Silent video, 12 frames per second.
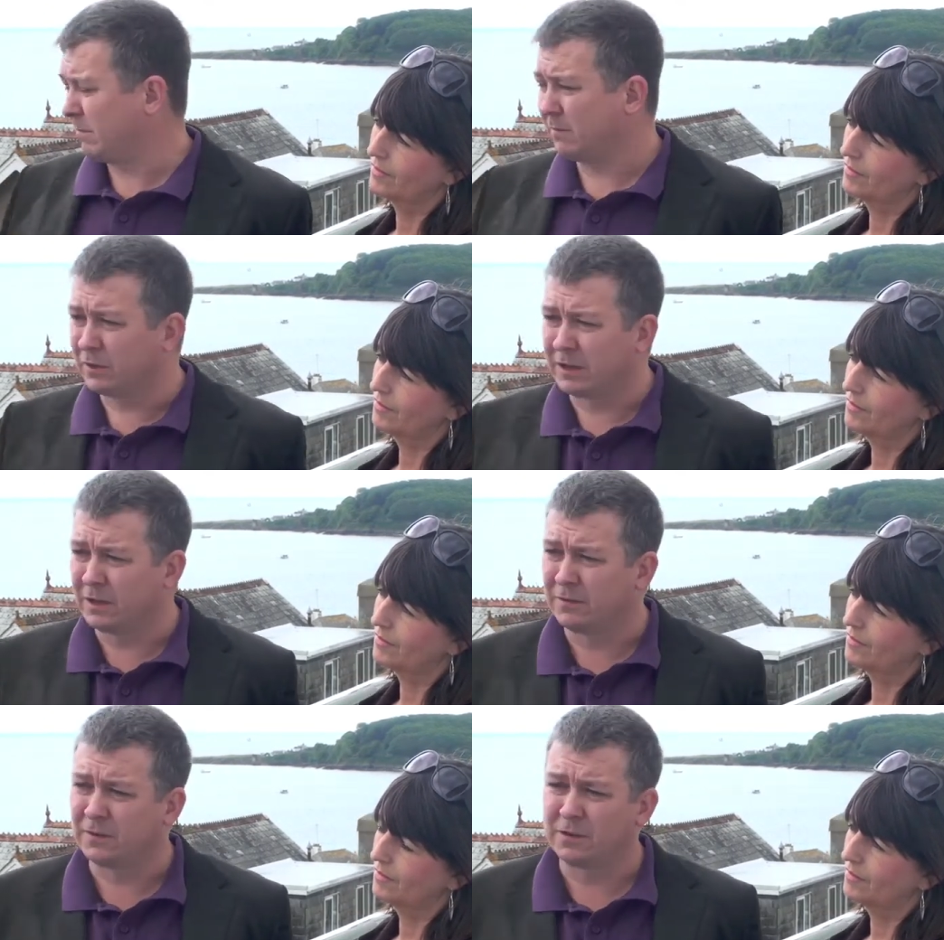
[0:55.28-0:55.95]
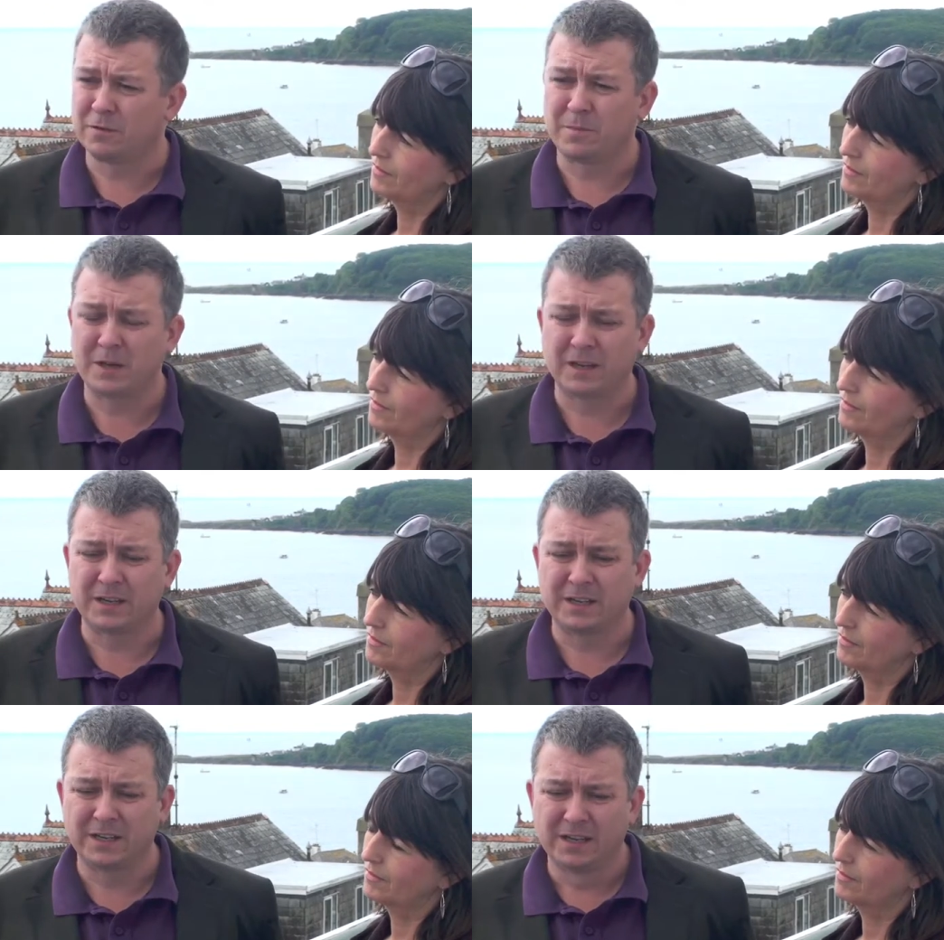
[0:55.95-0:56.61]
Speaker 1: looking over Looe
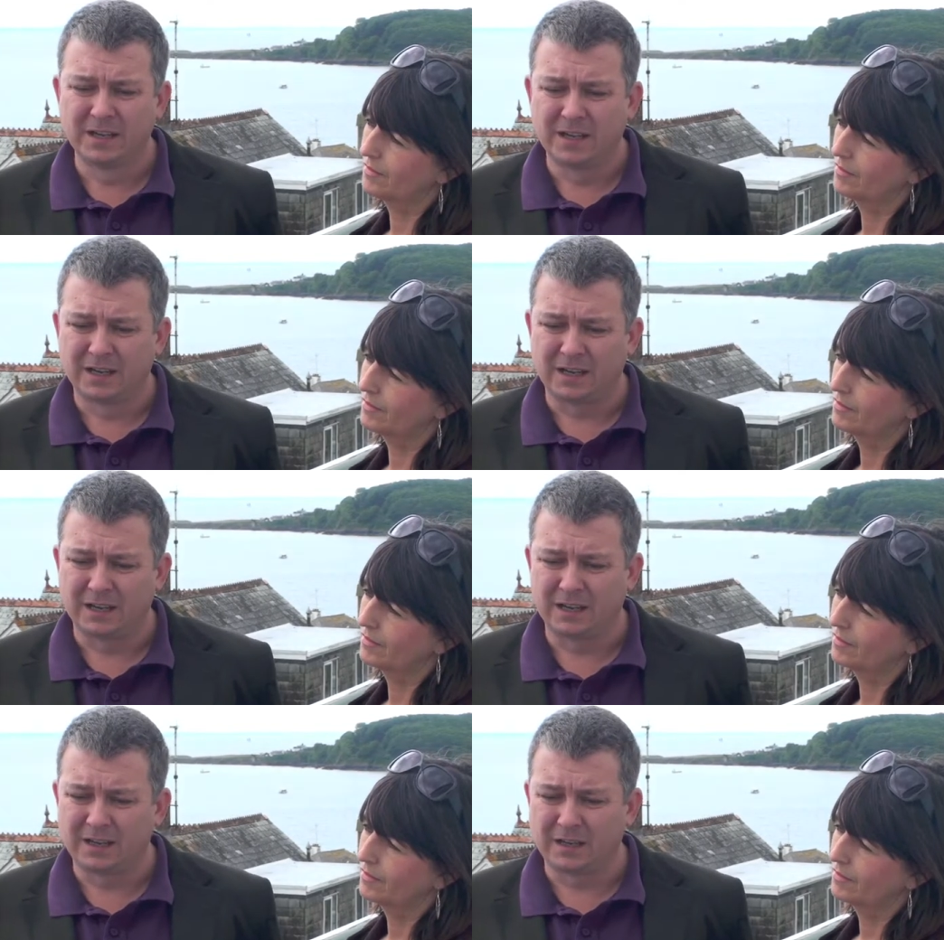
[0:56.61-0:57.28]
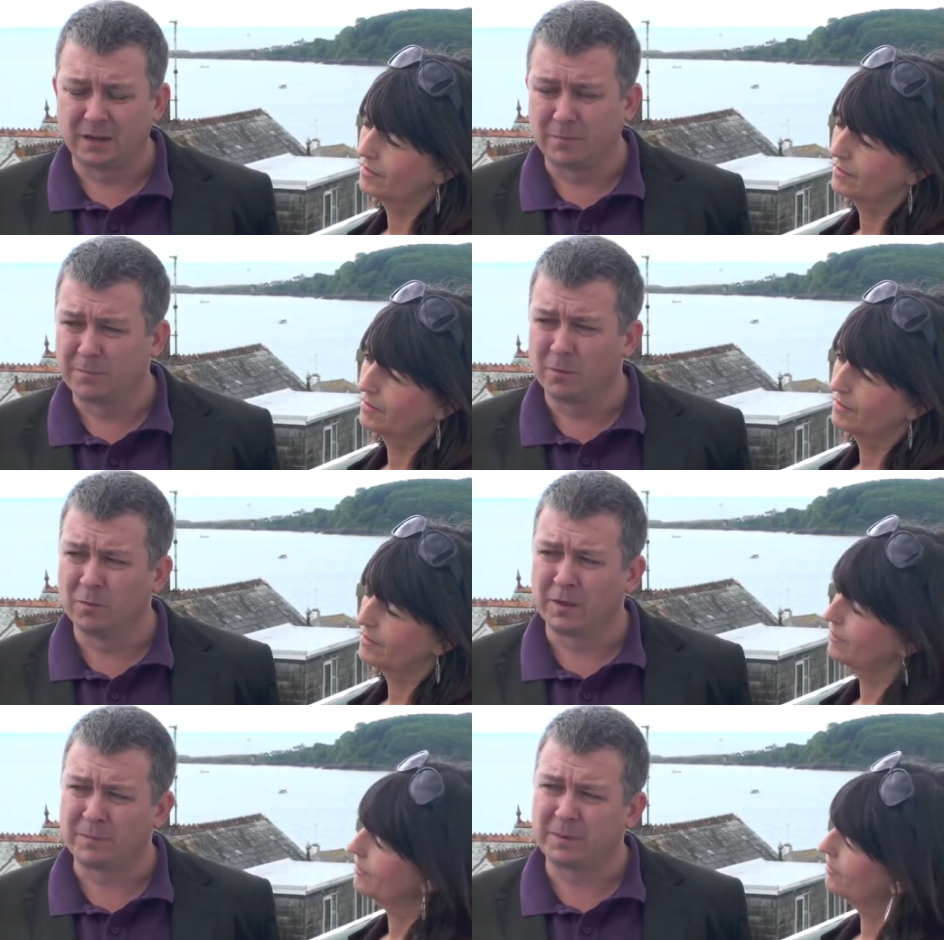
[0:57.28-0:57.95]
Bay, and we
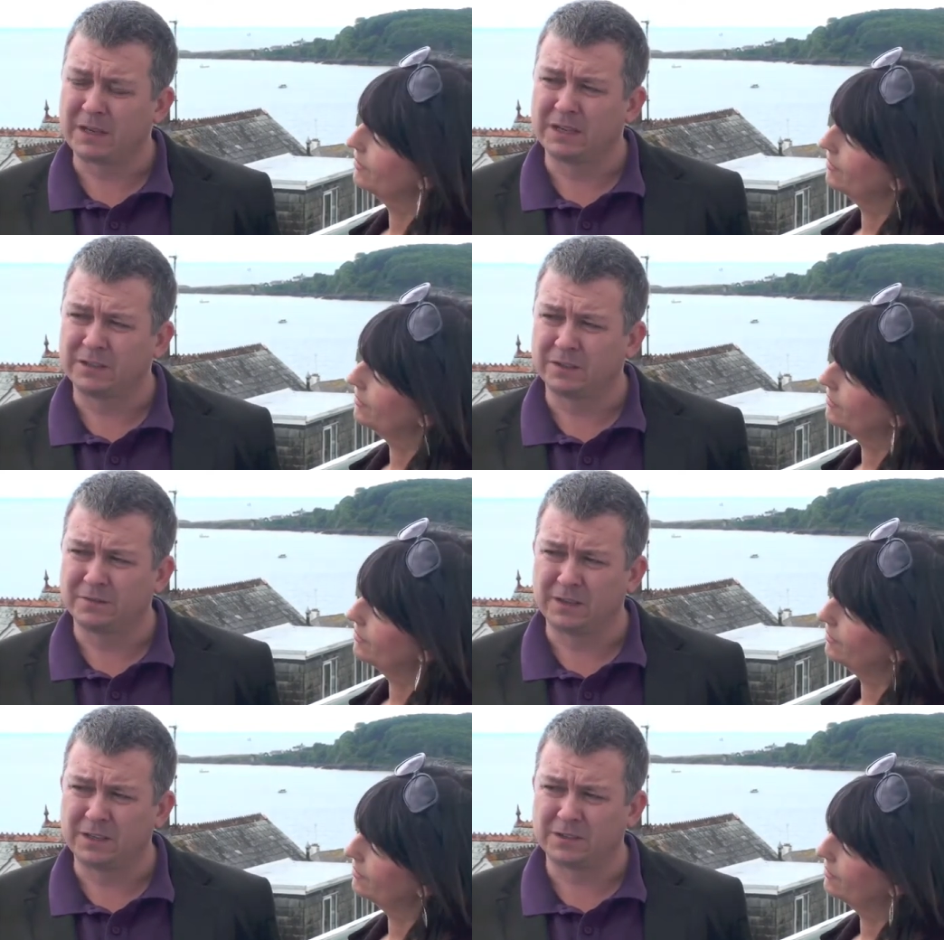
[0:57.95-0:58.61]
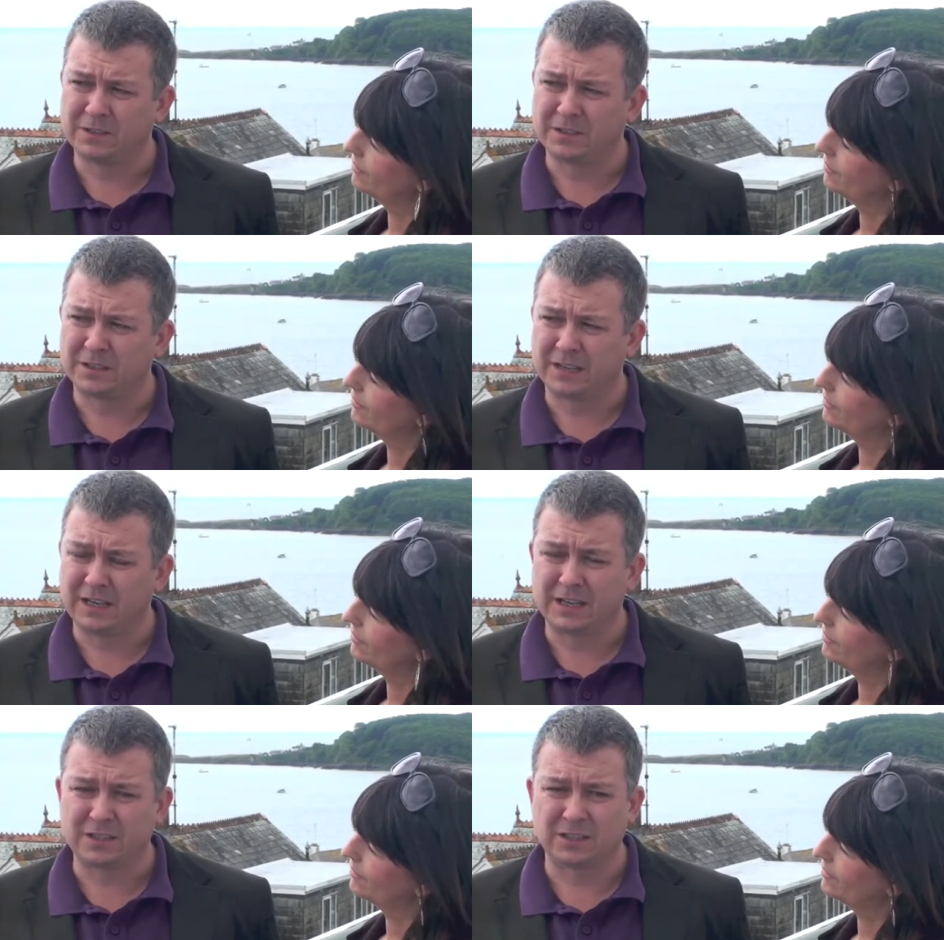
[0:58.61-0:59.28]
bought that back in 2000, so
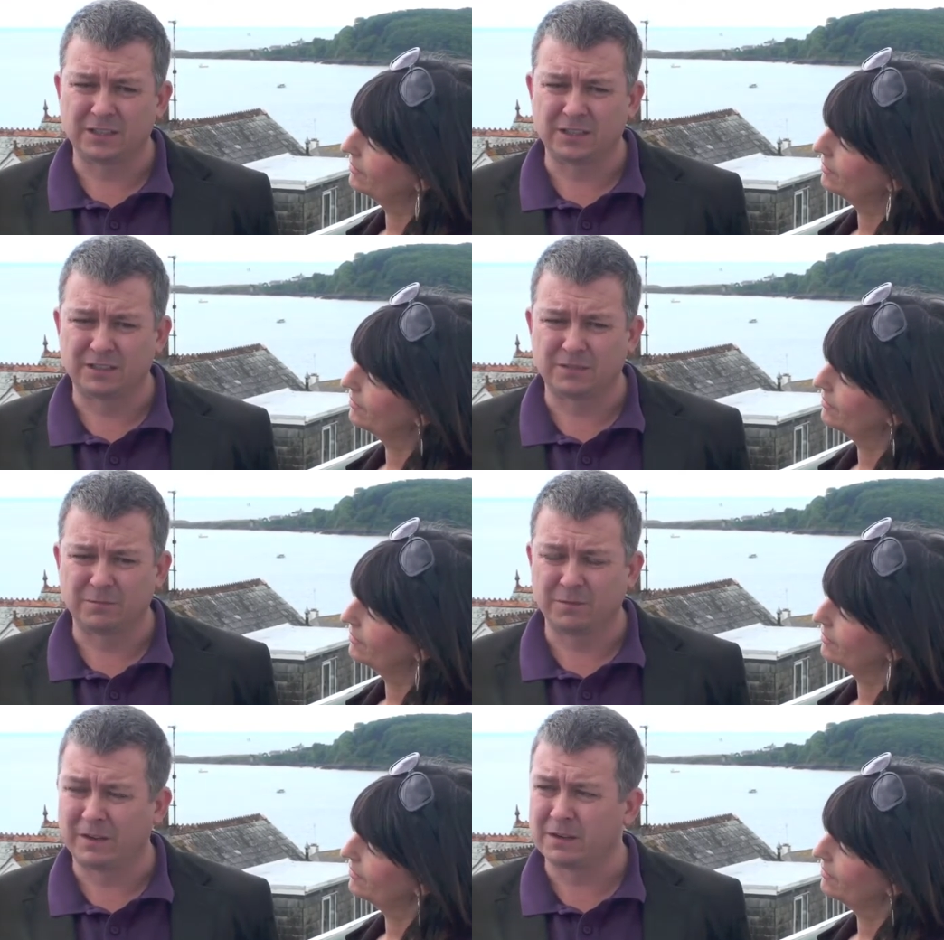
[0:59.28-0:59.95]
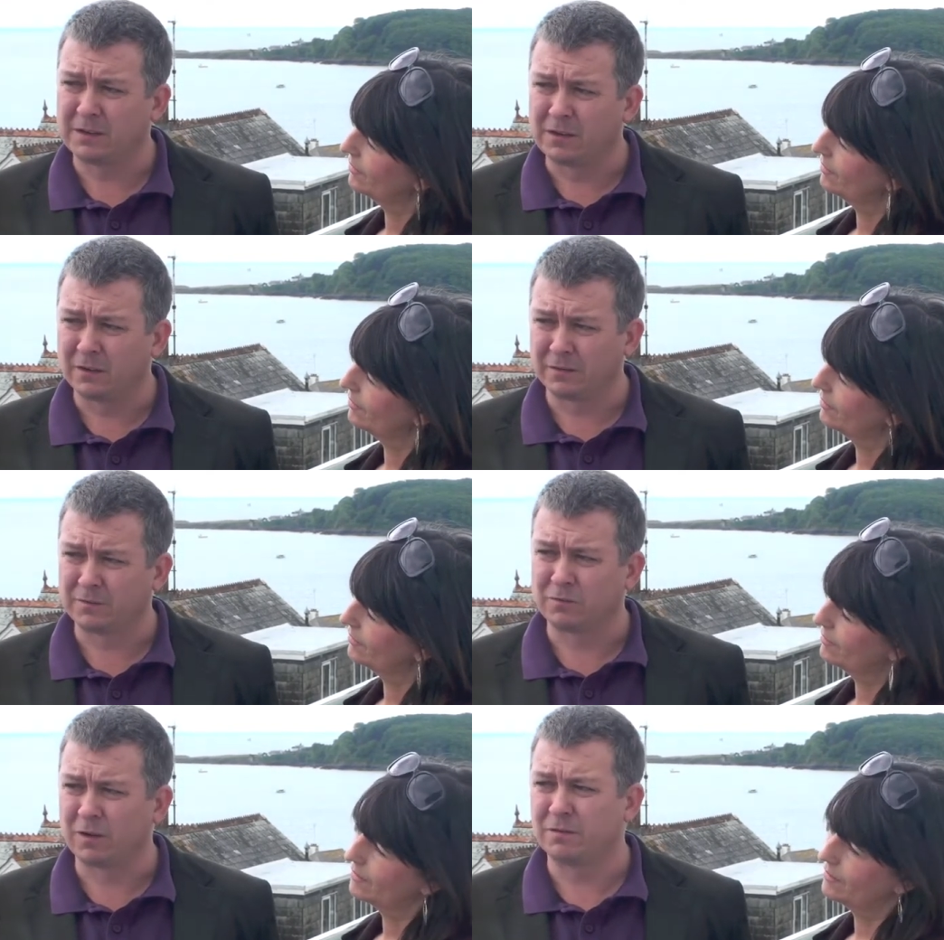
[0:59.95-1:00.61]
that actually is, we've had a lot
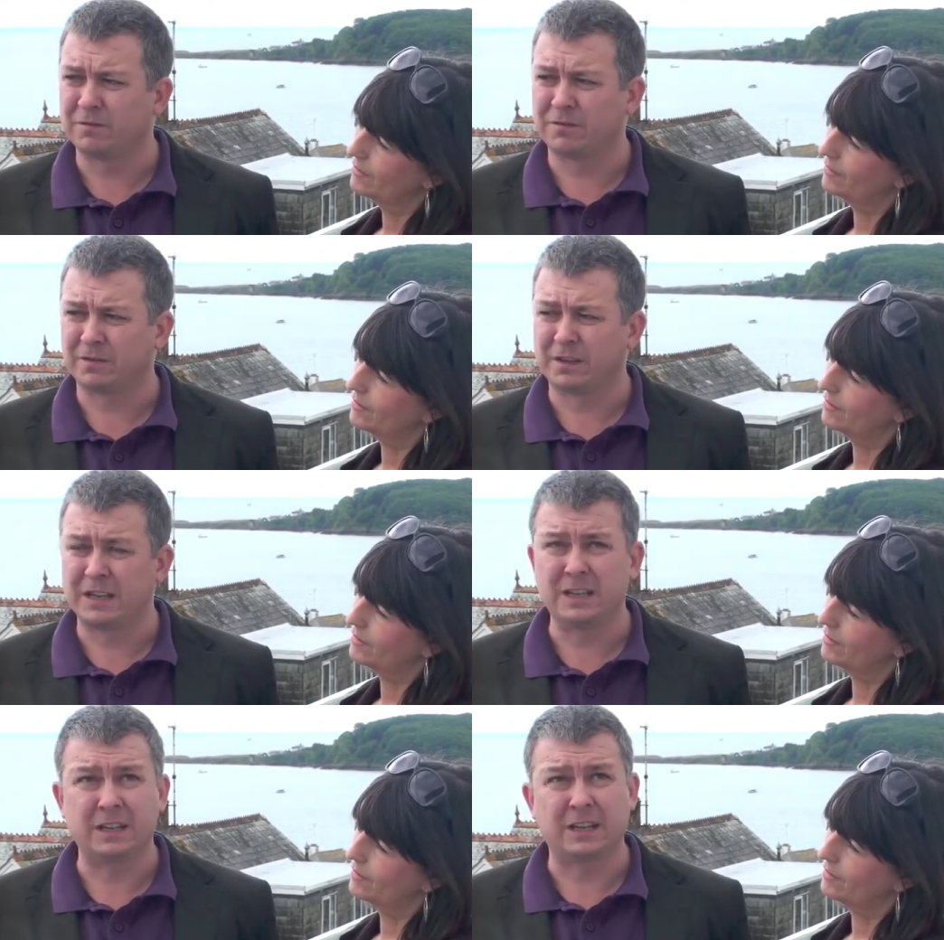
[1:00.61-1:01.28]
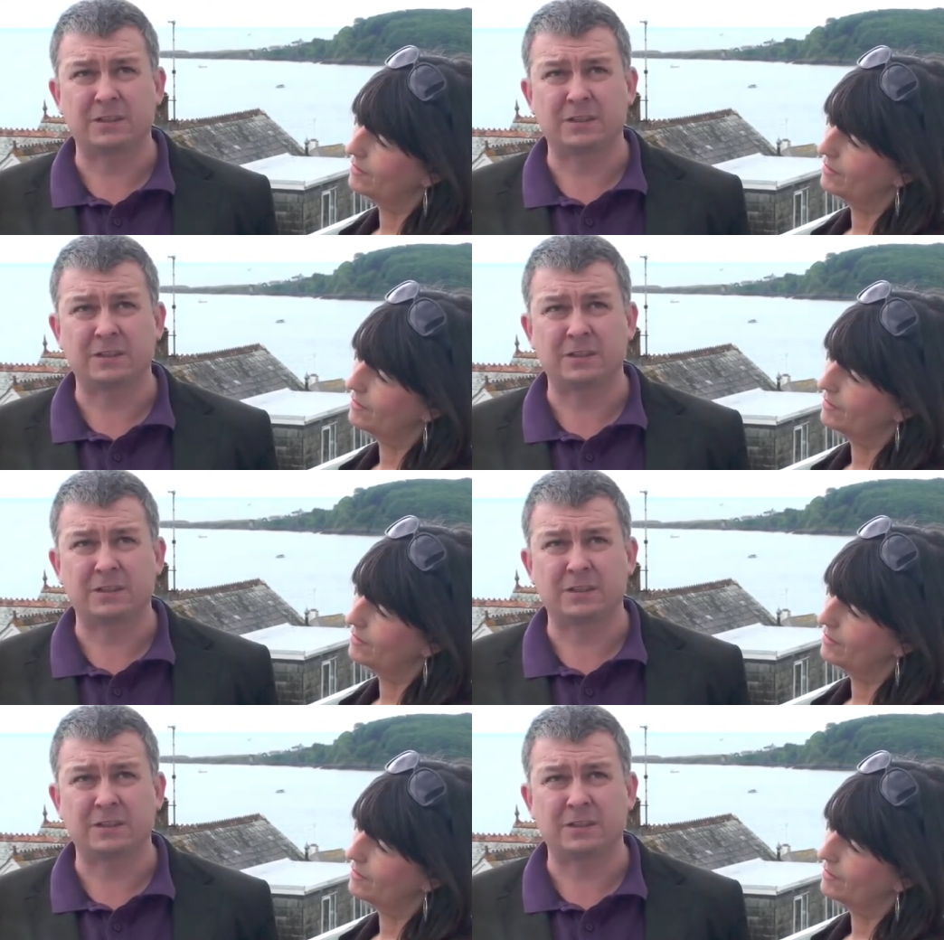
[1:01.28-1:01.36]
of growth in the